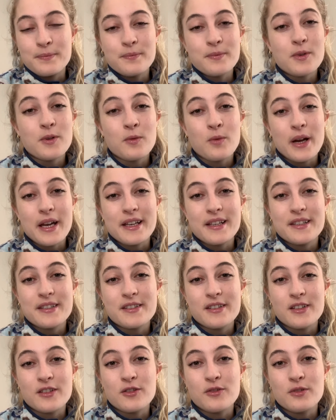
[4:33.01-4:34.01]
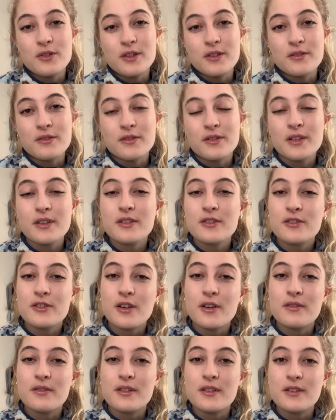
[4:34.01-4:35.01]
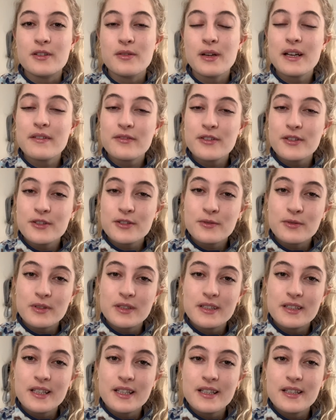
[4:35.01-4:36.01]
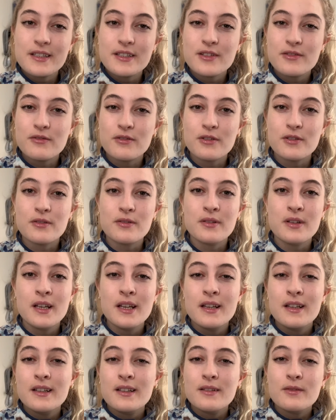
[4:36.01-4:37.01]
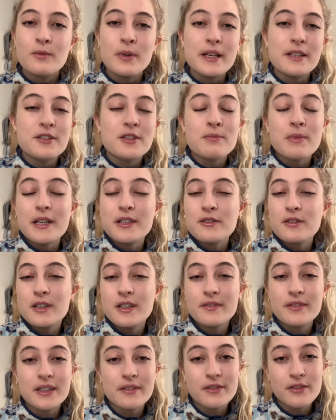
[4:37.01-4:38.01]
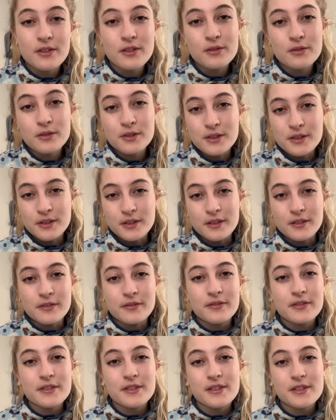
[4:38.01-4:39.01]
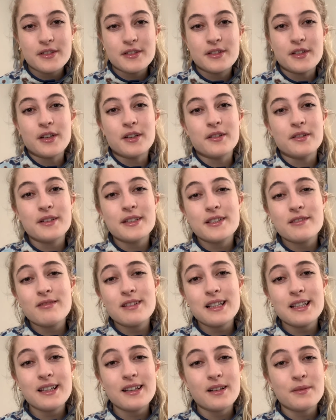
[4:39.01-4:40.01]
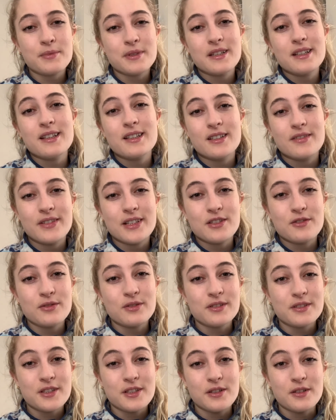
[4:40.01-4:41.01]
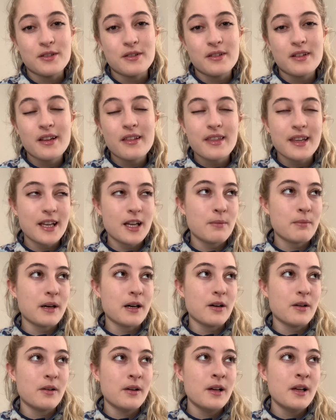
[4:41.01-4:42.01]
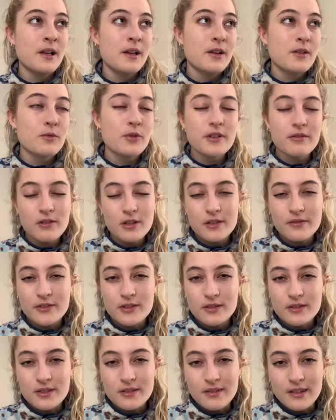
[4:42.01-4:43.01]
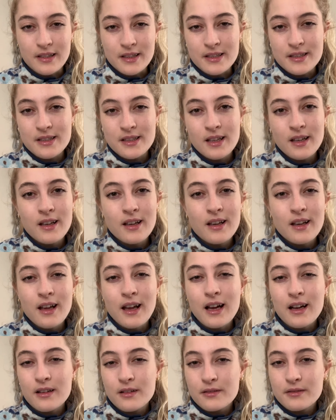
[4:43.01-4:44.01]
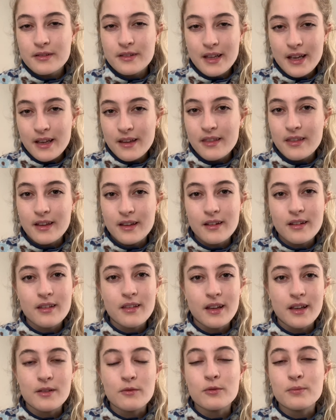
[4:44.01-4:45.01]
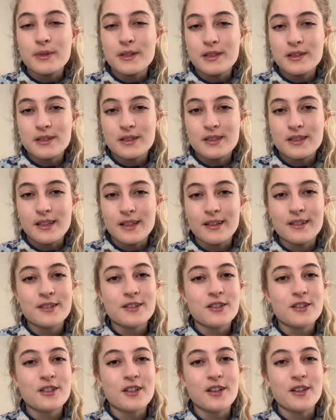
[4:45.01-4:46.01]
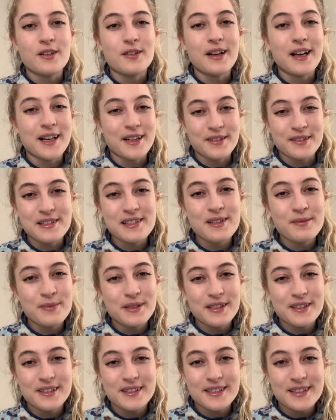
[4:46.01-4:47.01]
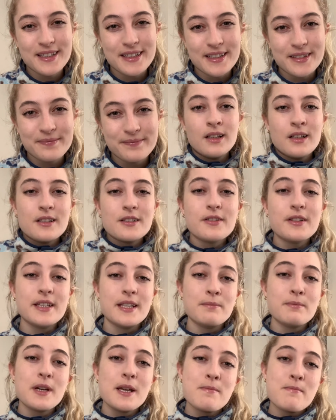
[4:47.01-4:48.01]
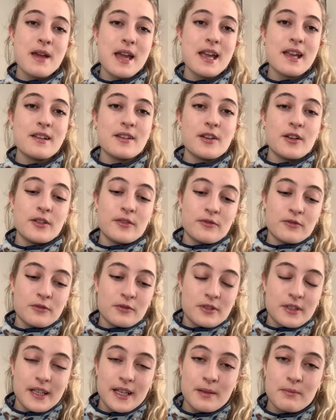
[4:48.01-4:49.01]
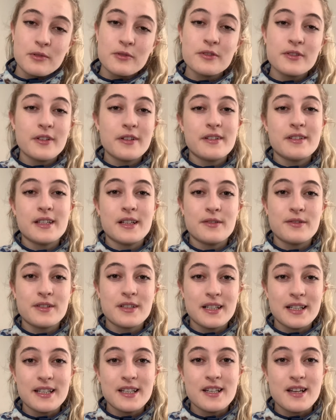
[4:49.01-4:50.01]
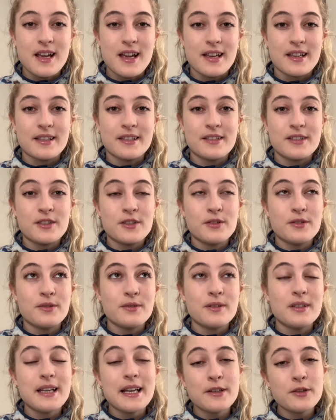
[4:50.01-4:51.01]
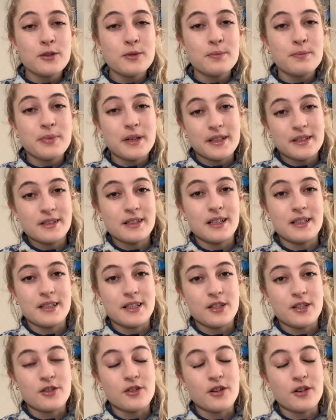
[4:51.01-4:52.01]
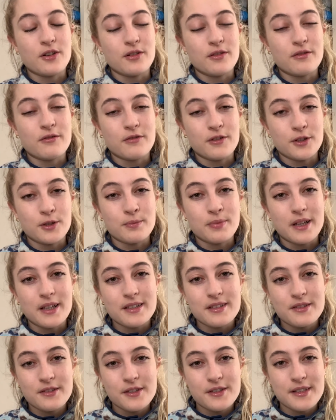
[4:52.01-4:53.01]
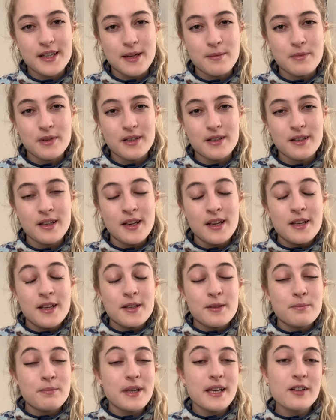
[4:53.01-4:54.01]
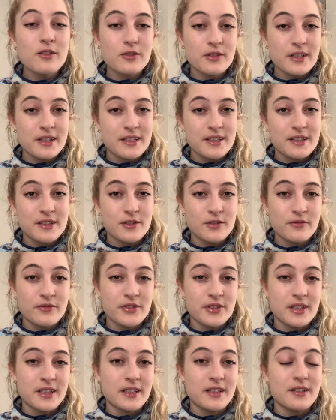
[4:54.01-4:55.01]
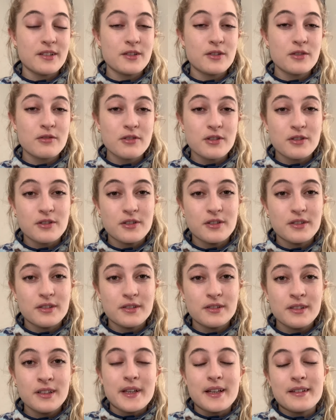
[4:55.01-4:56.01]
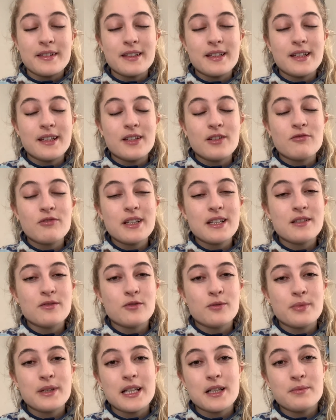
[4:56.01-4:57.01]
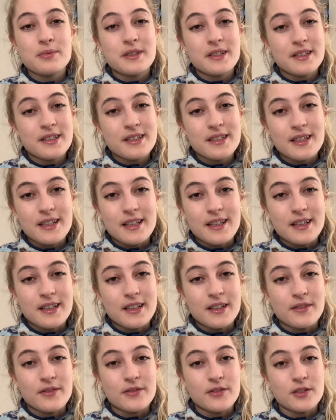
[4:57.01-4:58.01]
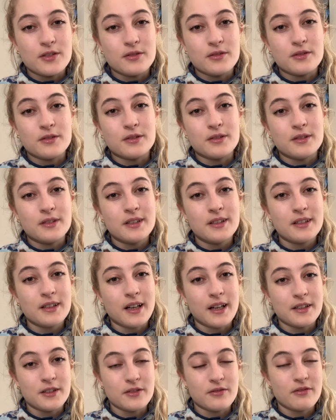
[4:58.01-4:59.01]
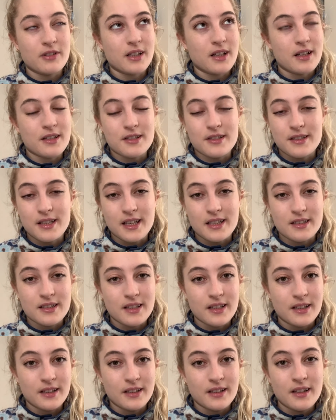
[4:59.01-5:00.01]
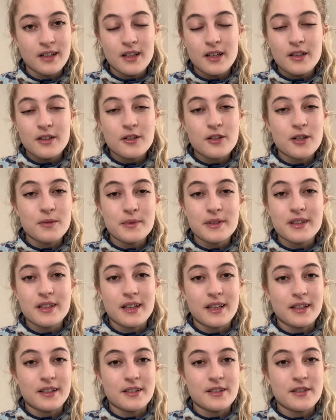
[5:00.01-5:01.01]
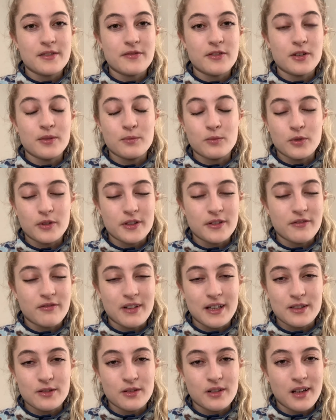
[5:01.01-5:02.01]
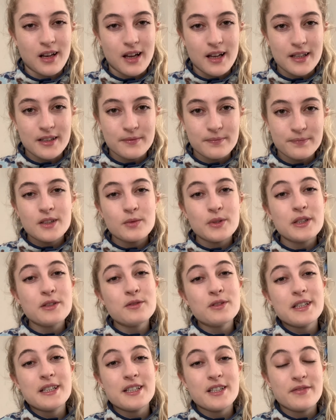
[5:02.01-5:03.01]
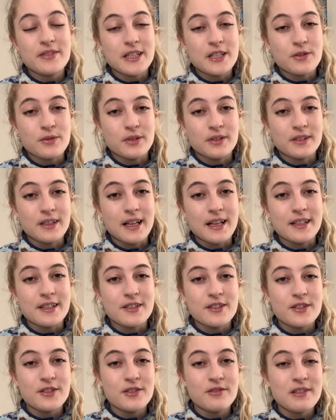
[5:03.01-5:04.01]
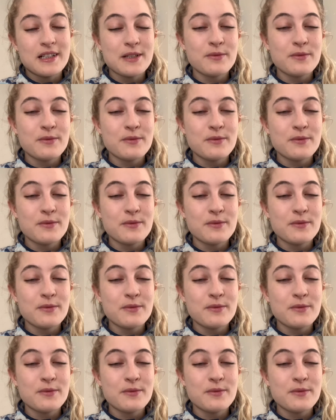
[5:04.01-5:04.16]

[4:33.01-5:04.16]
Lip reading: ways that you can show that you have those qualities through ways you might not have even thought of. So it's really up to the individual to think about what the role of a doctor is, how they think they would be good at it, and to show how they would be good at it. So I think my main overall tip, although it sounds cliche, is to let your personality show through your personal statement. Being honest is obviously crucial, and the reader will be able to see if you're kind of regurgitating common things from what you've read online. We're all individual, and you really